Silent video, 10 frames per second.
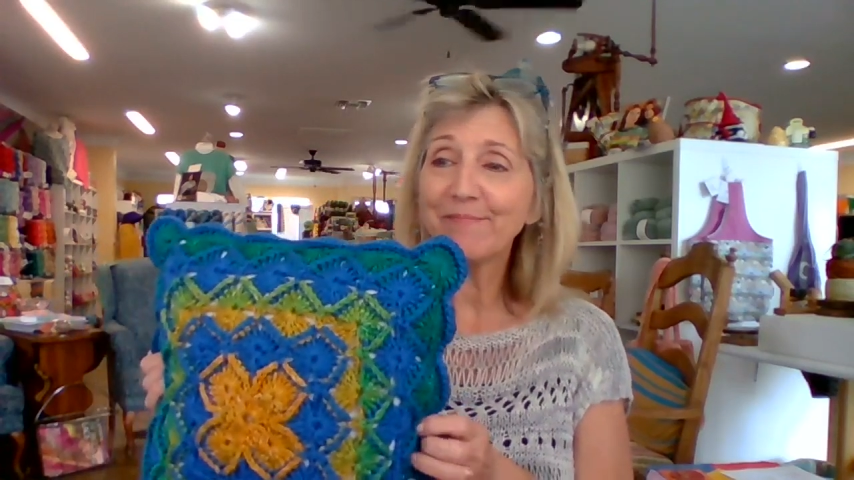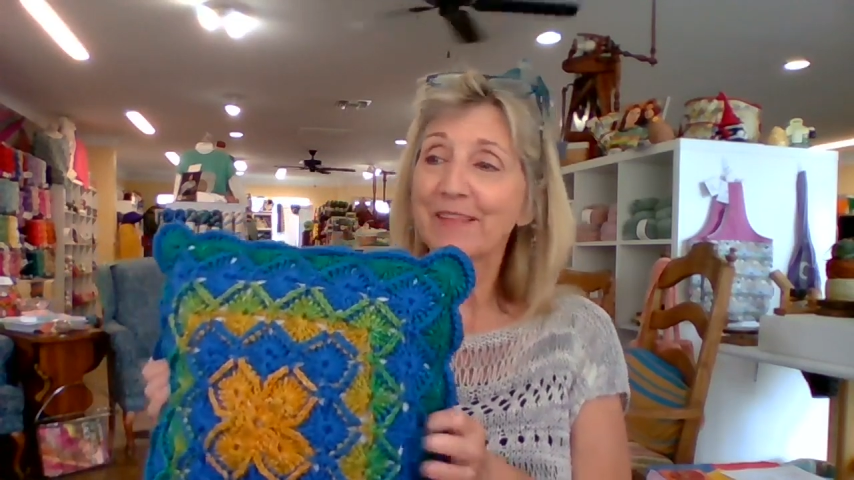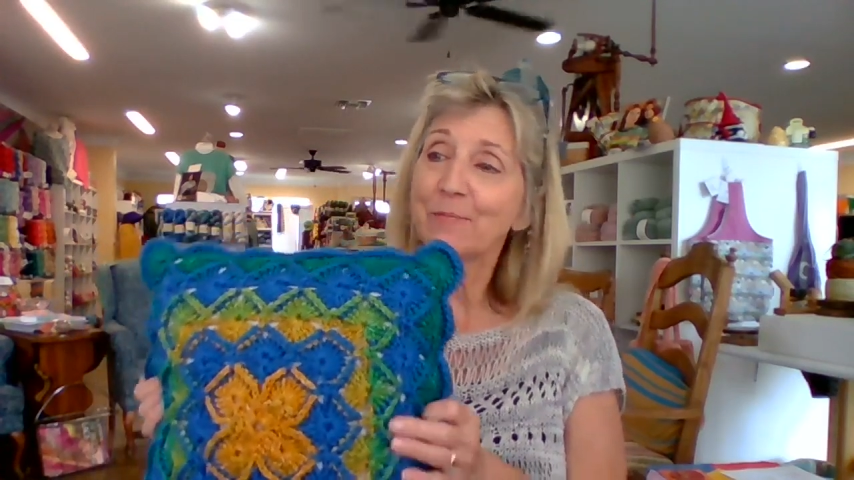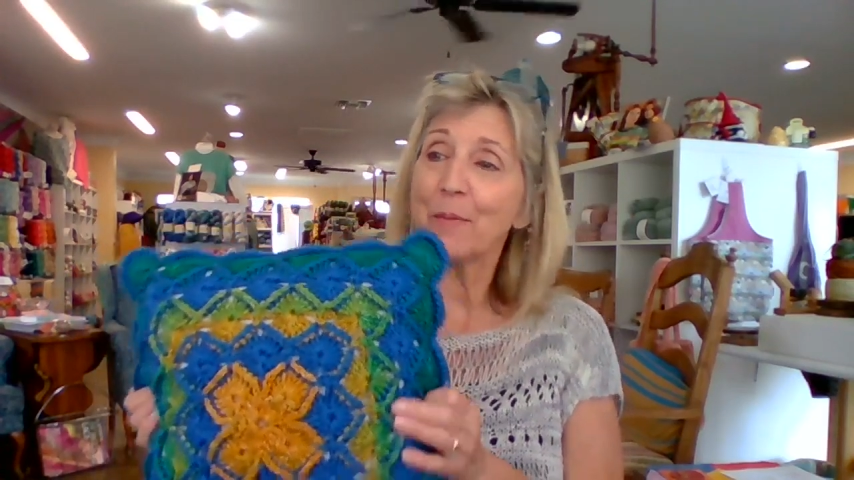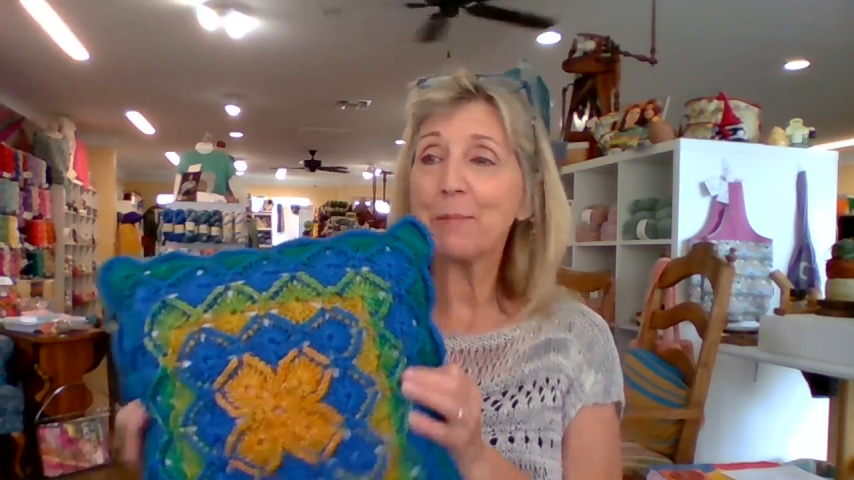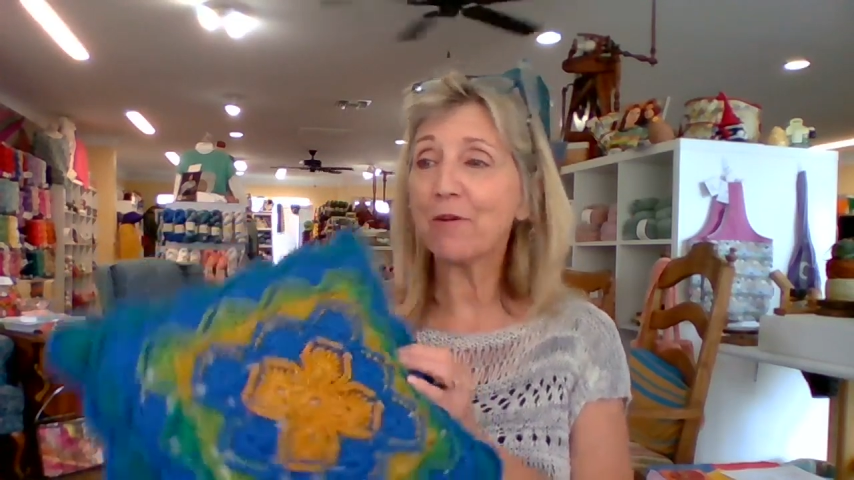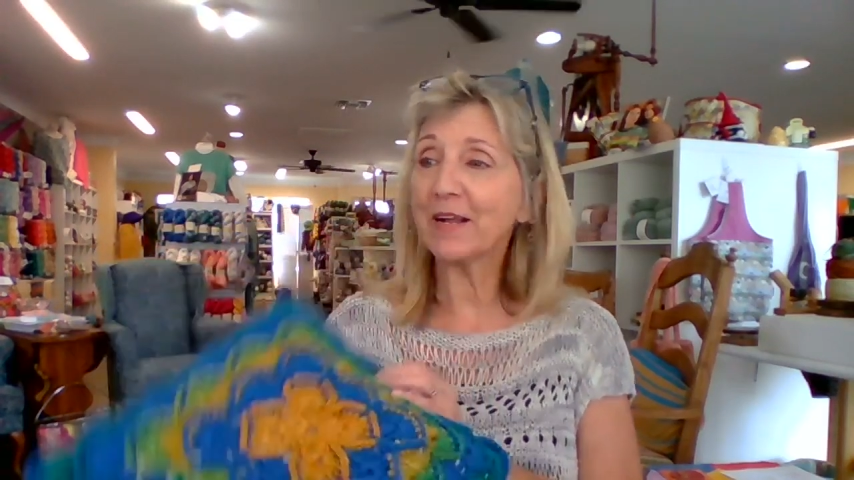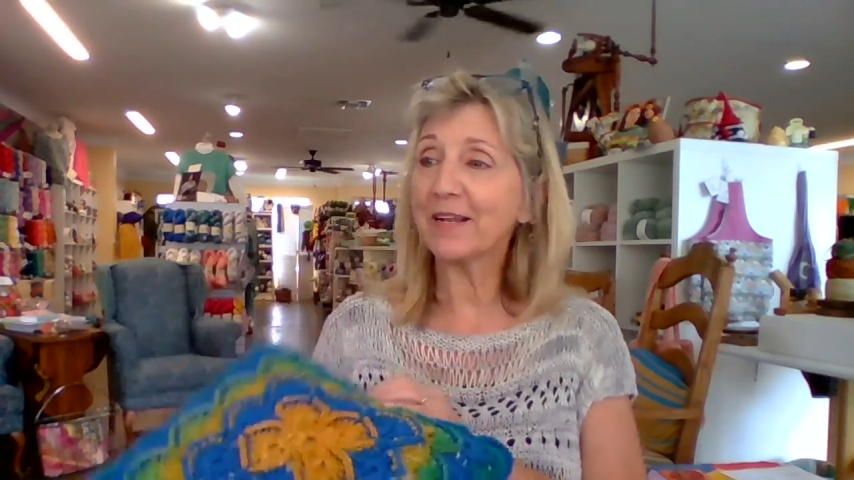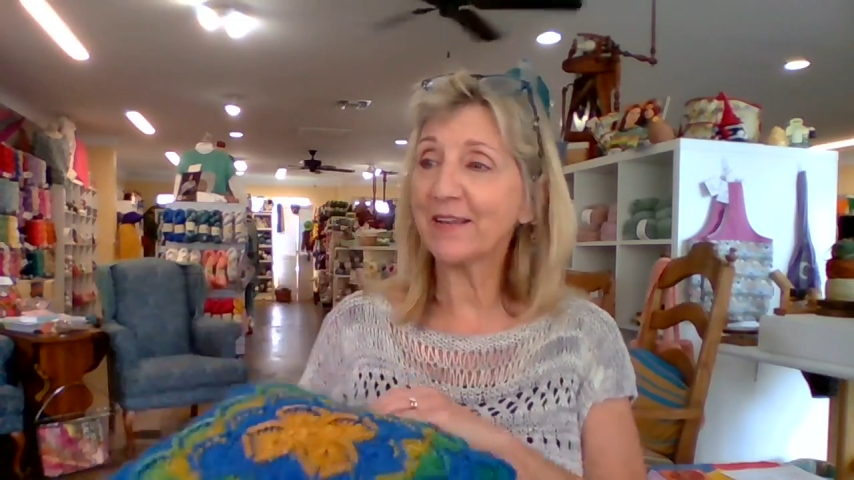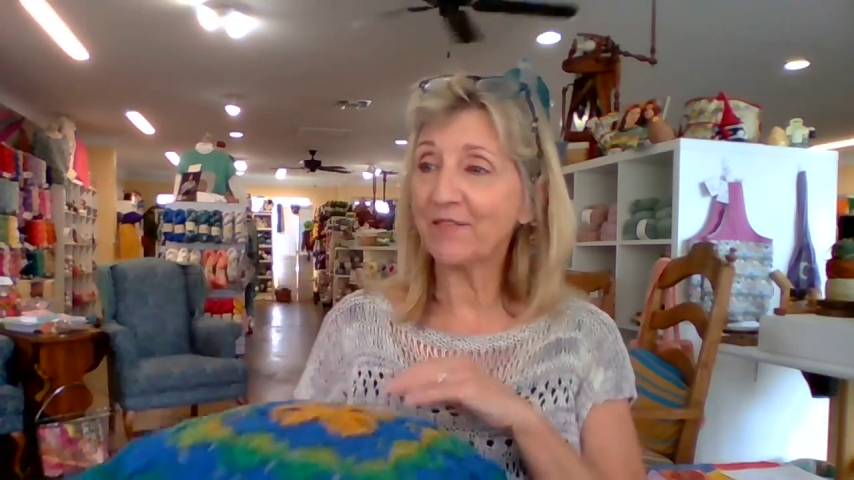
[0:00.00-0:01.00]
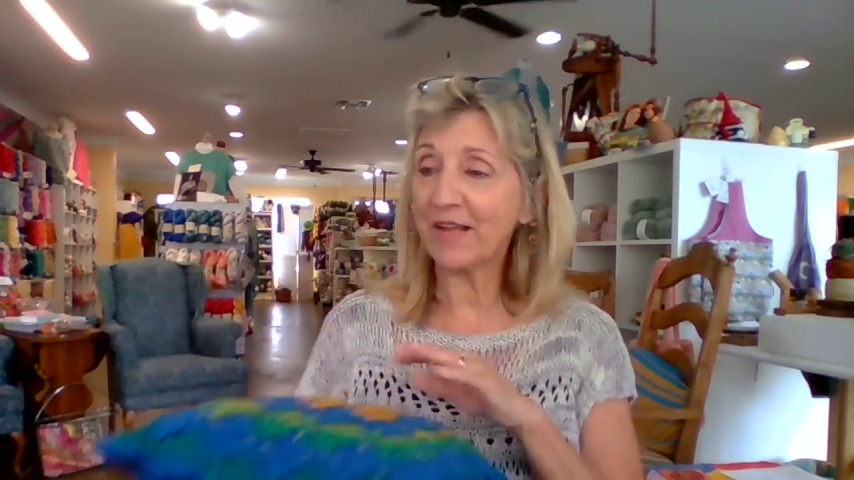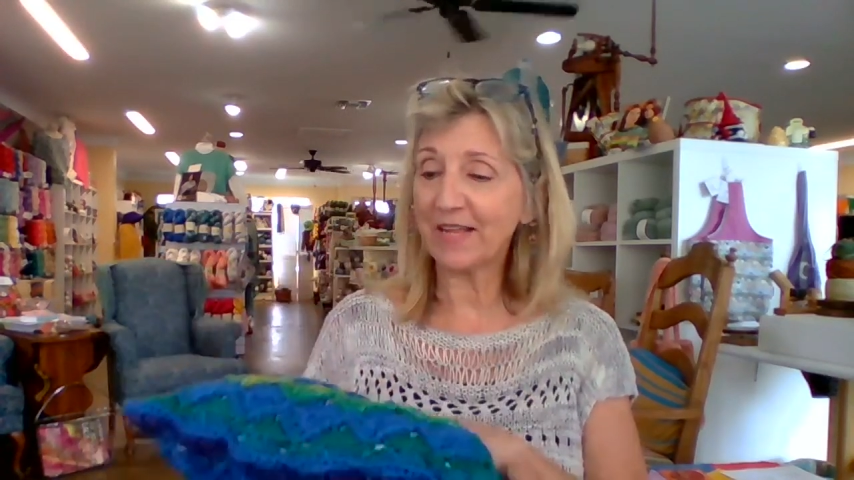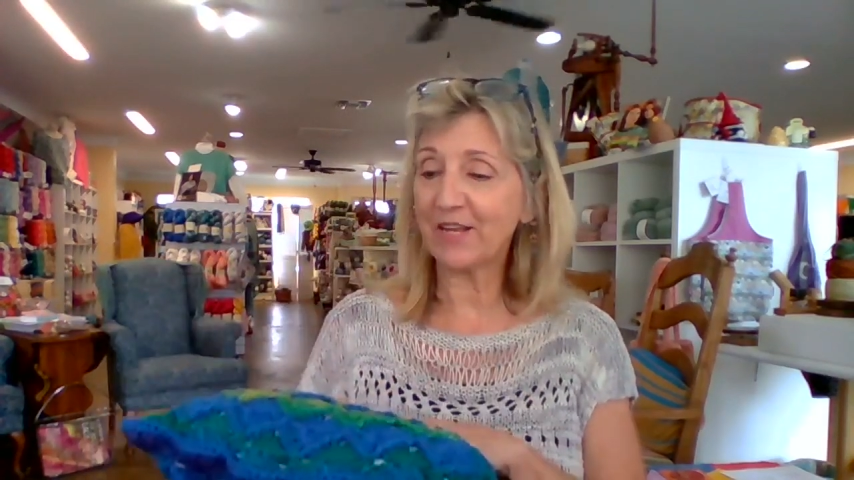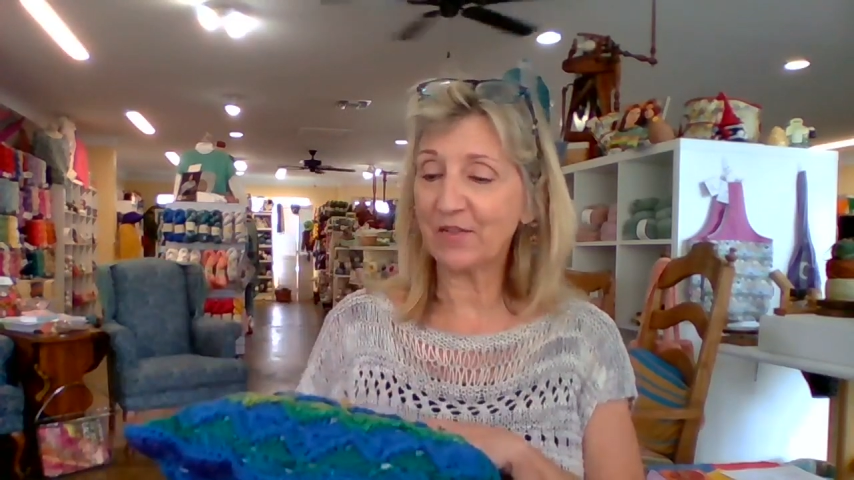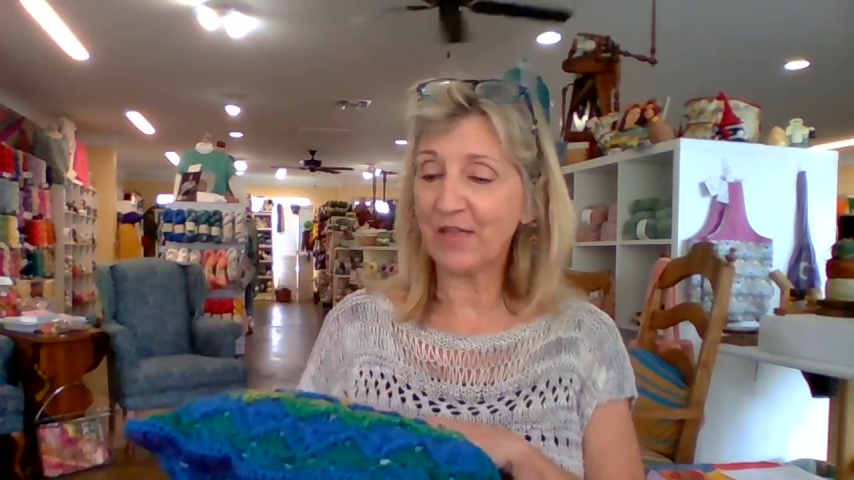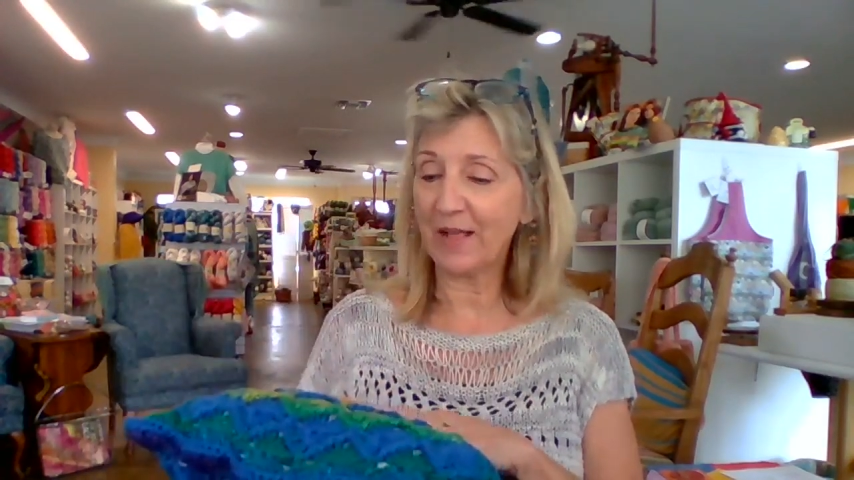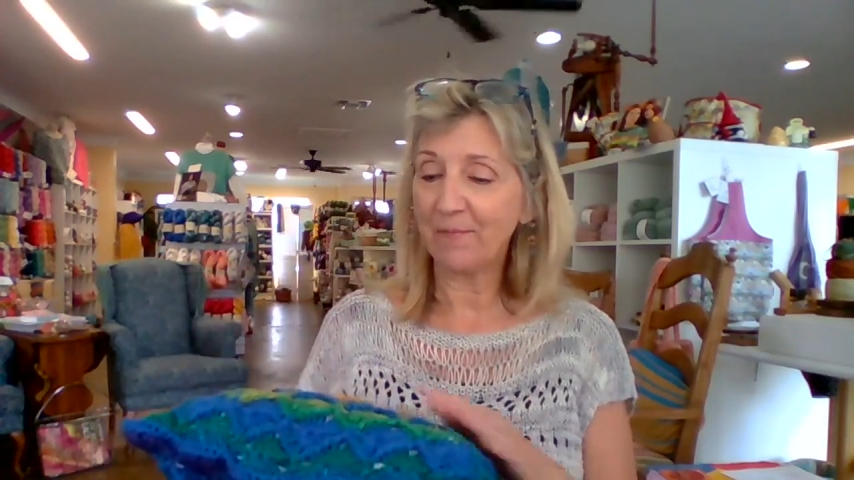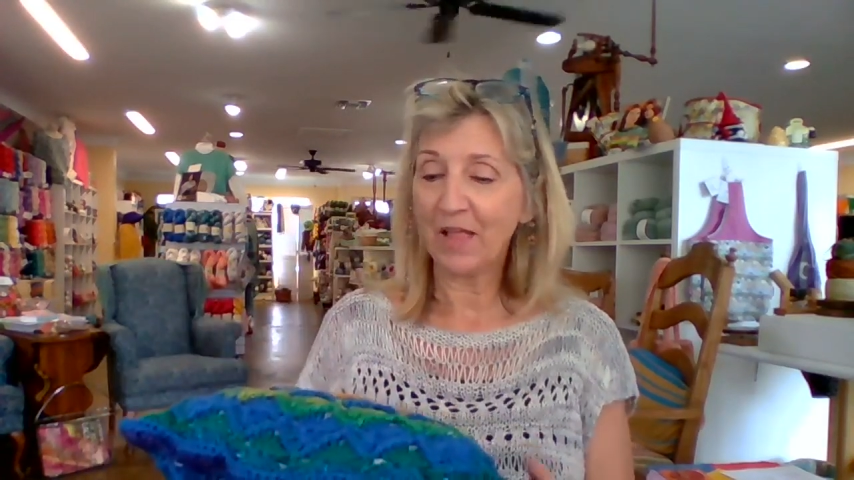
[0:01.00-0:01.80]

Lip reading: It's my prerogative. I can do that.